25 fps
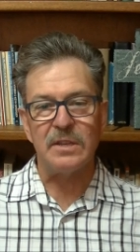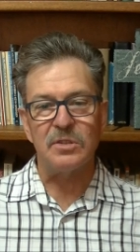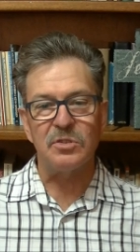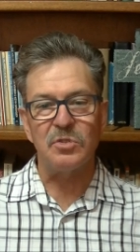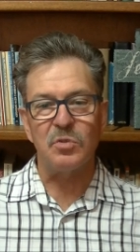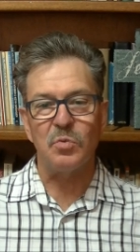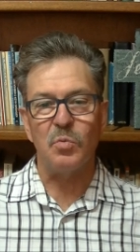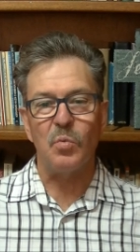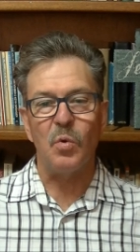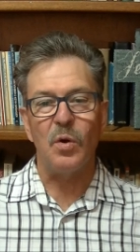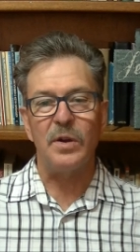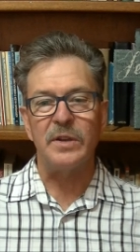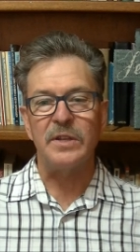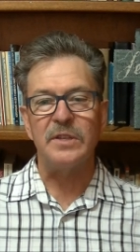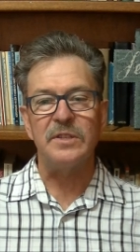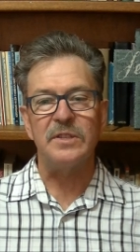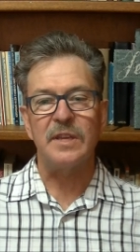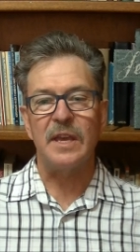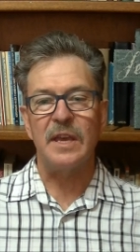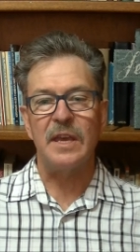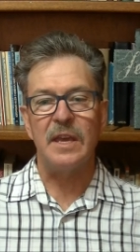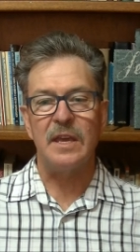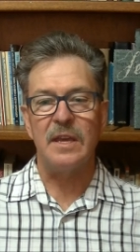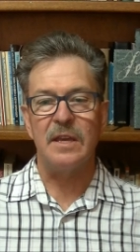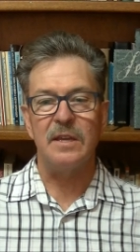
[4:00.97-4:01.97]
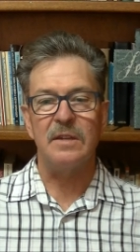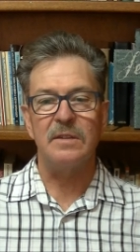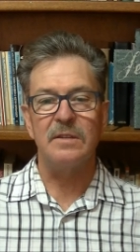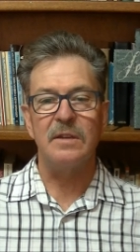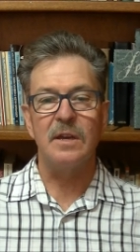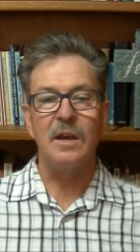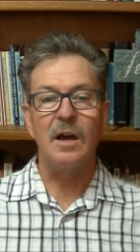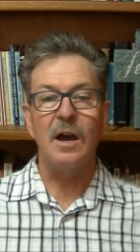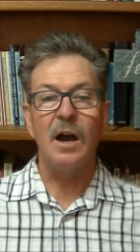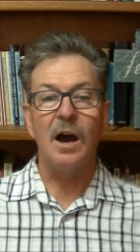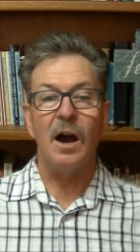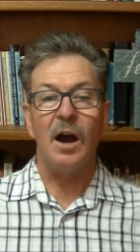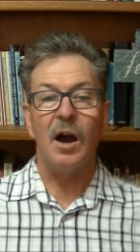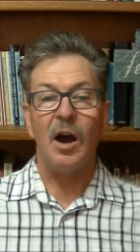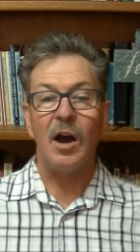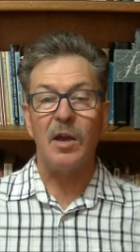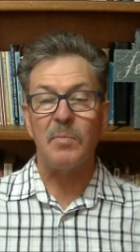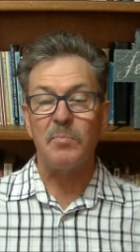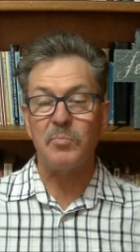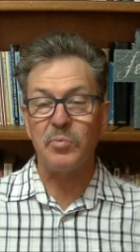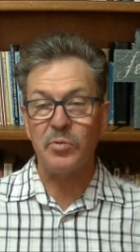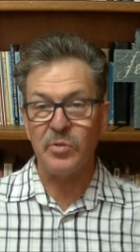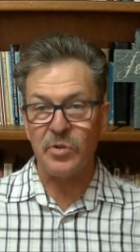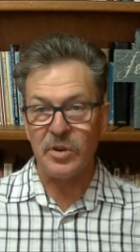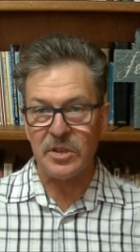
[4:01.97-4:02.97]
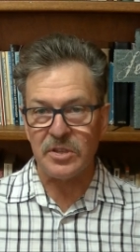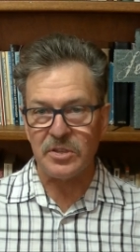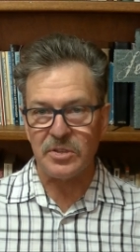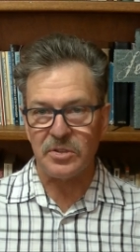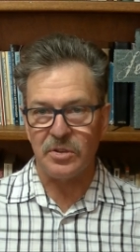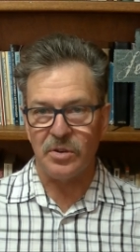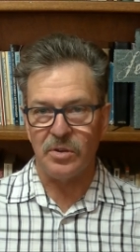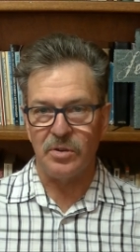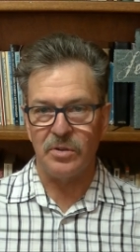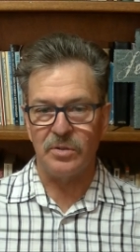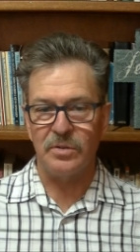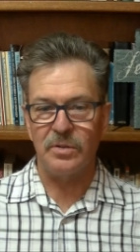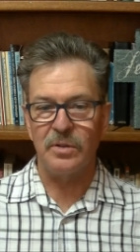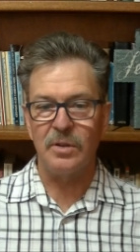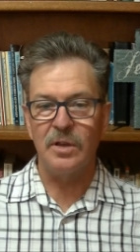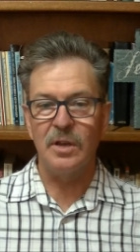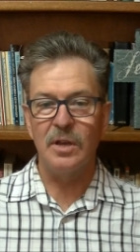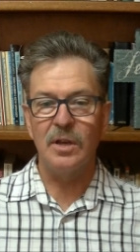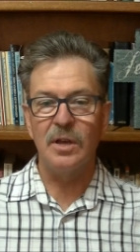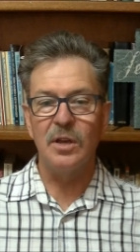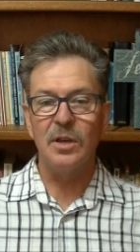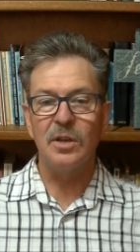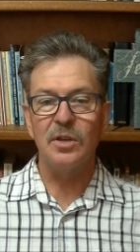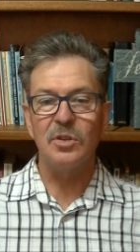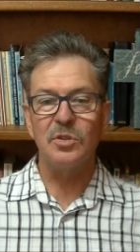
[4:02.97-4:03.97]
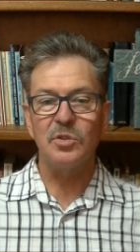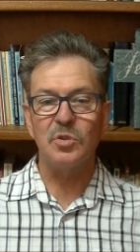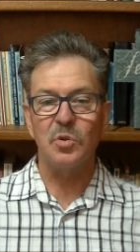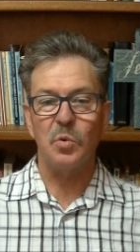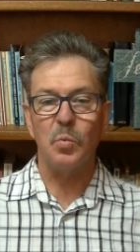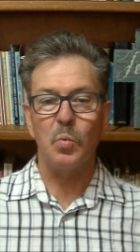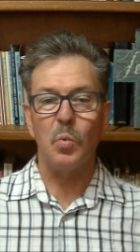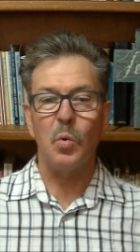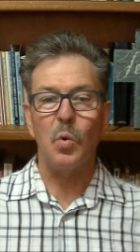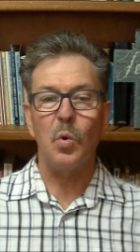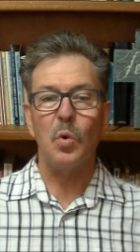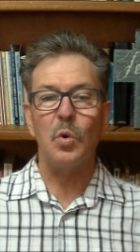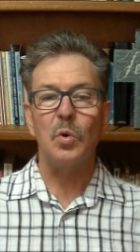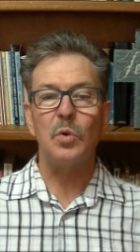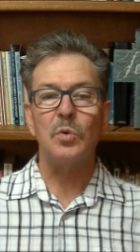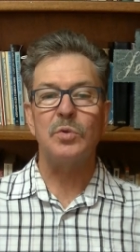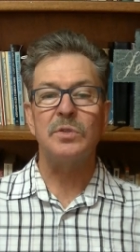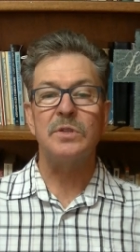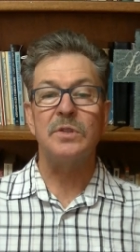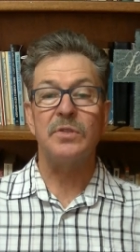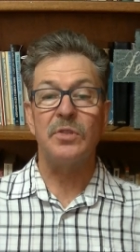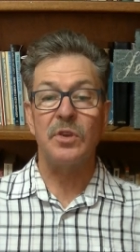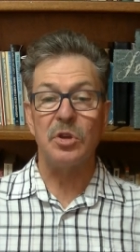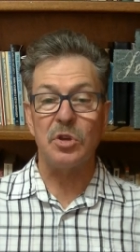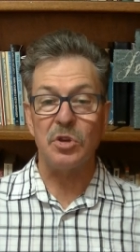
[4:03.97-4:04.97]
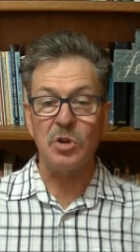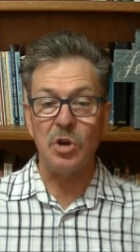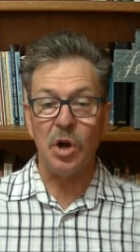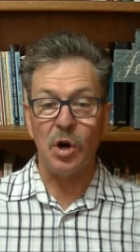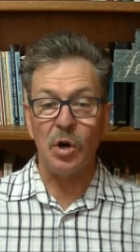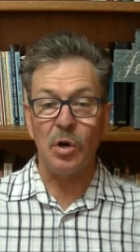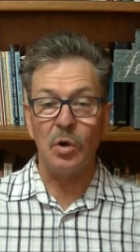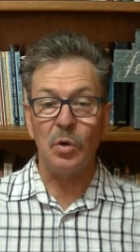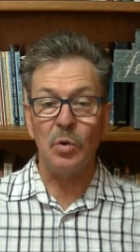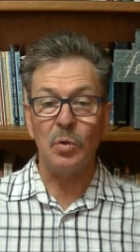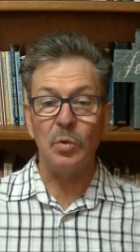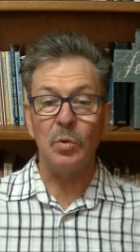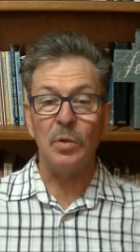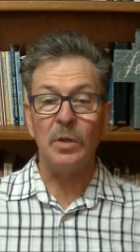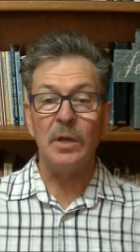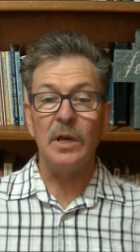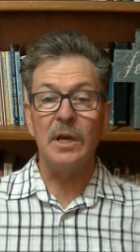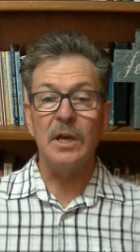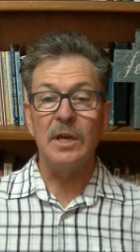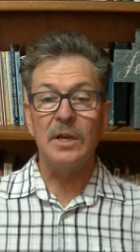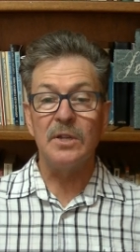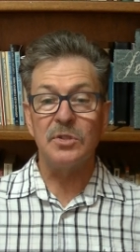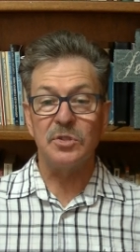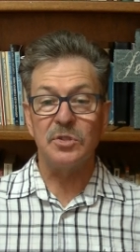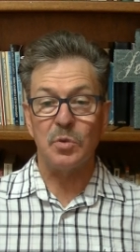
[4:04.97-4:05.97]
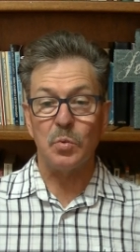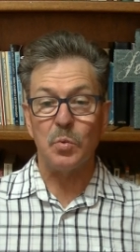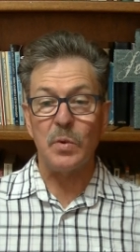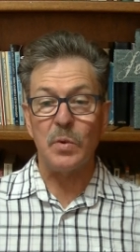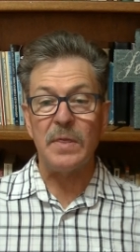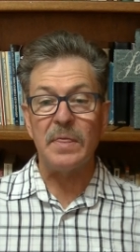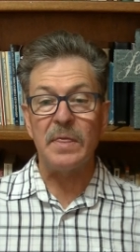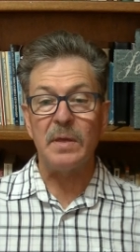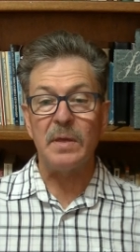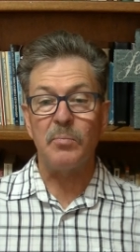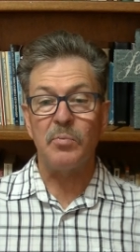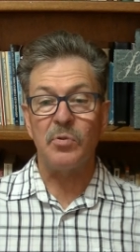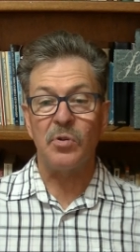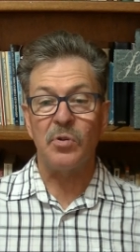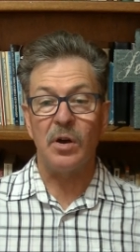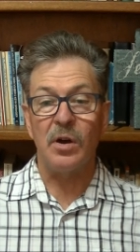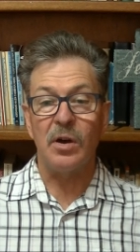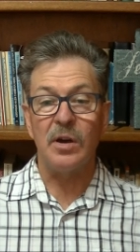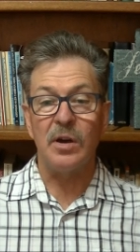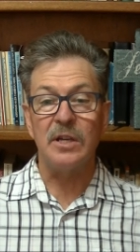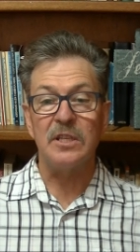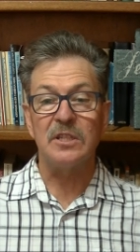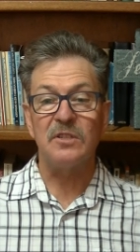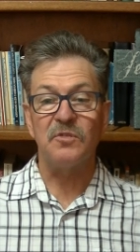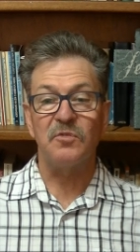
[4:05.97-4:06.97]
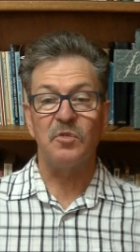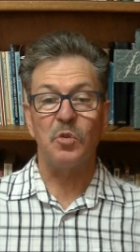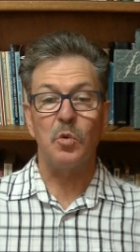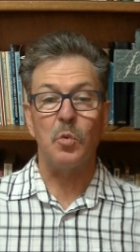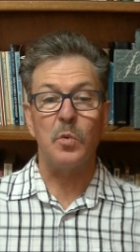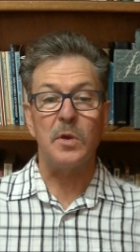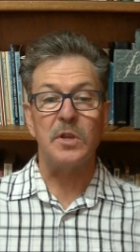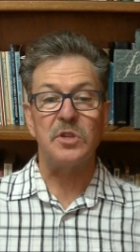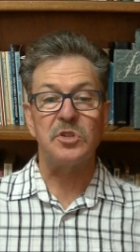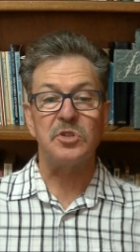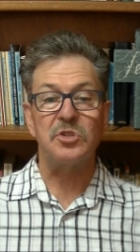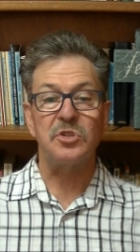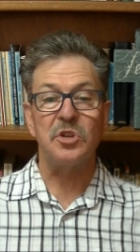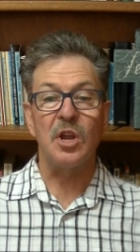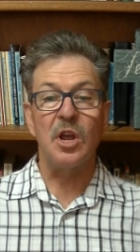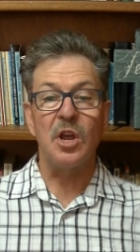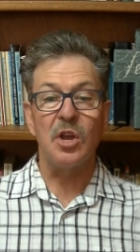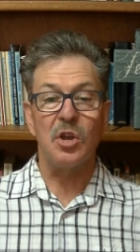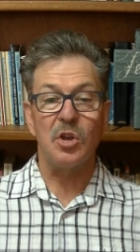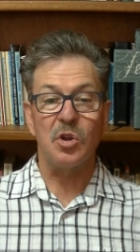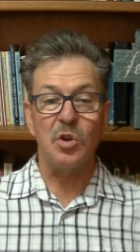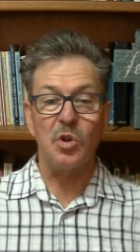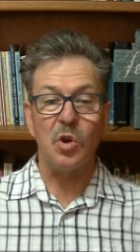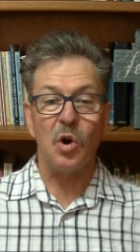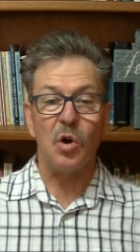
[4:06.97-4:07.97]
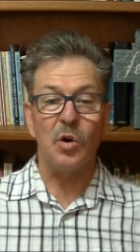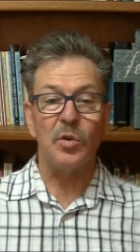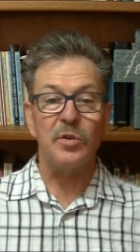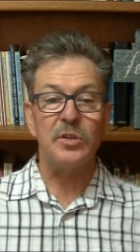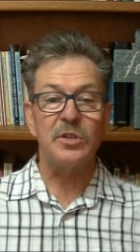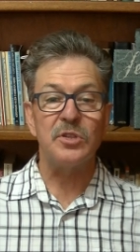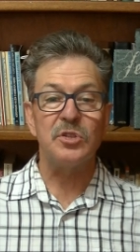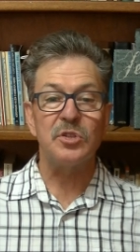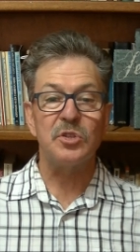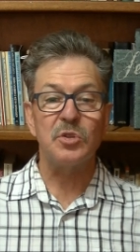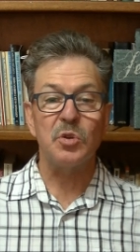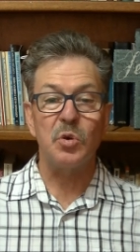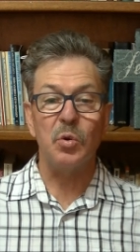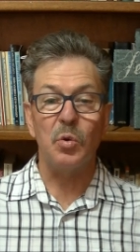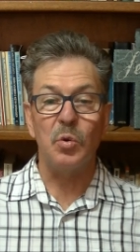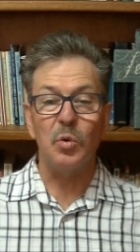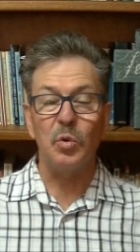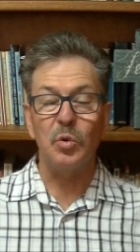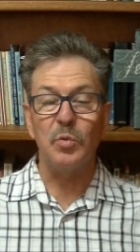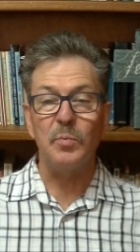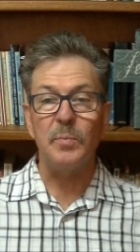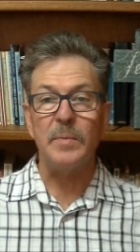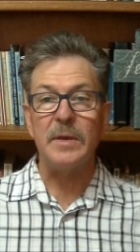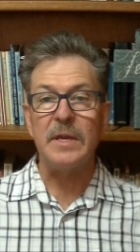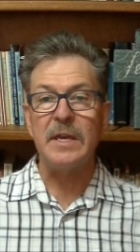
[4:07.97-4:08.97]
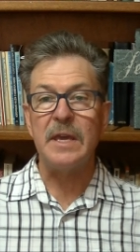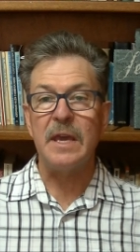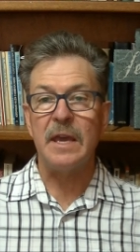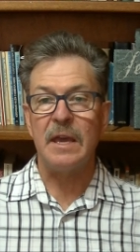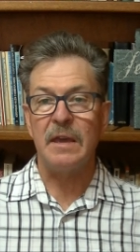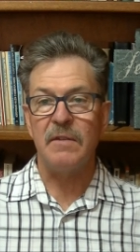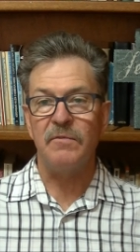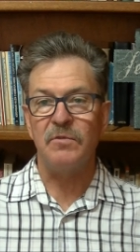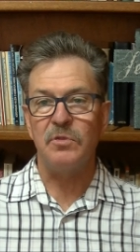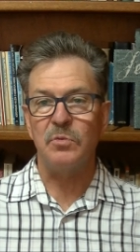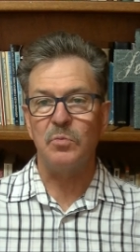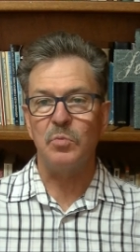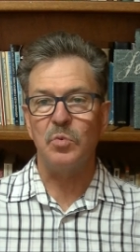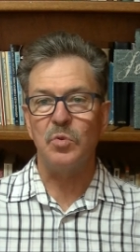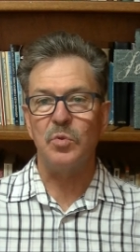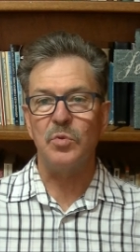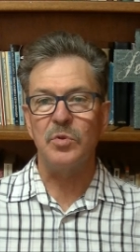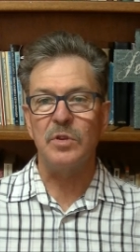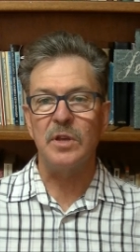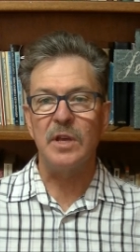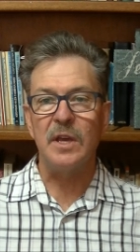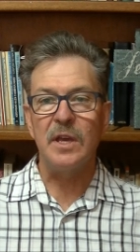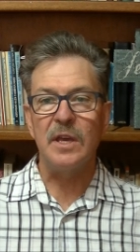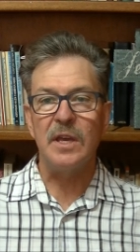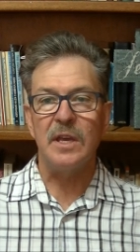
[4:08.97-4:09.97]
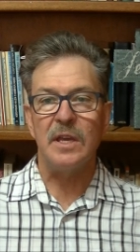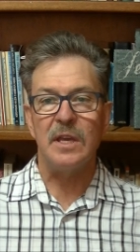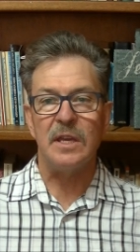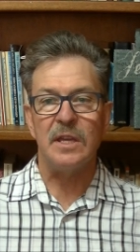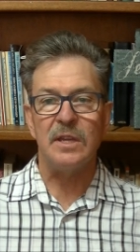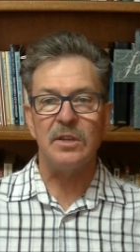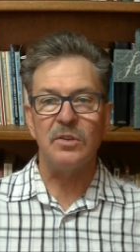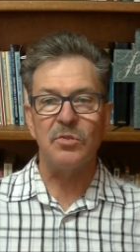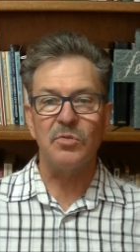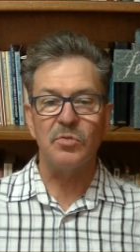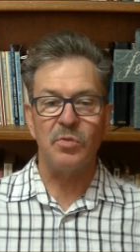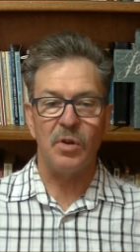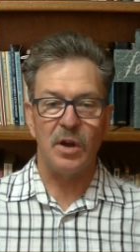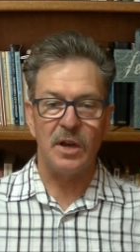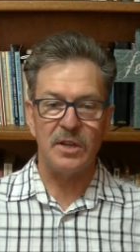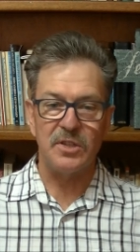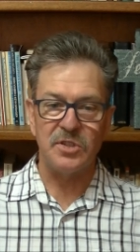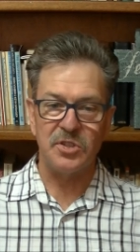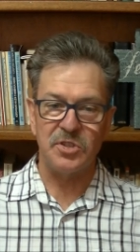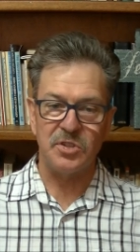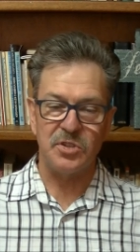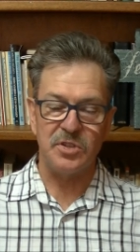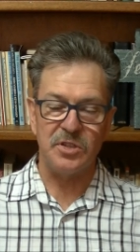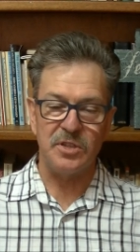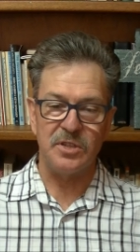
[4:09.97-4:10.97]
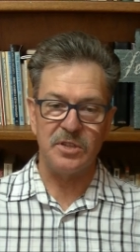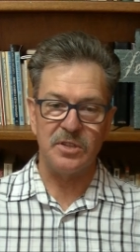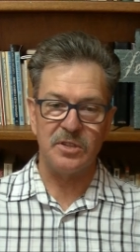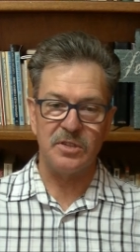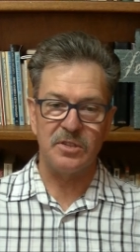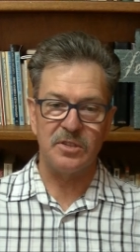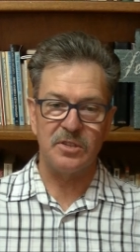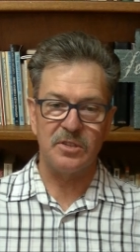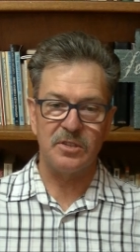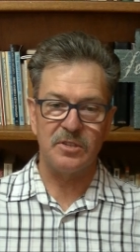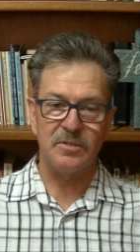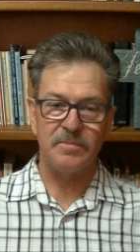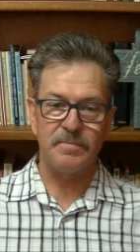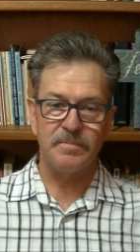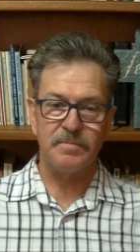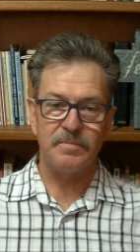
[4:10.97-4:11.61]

to what is ahead, I press on toward the goal to win the prize for which God has called me heavenward in Christ Jesus."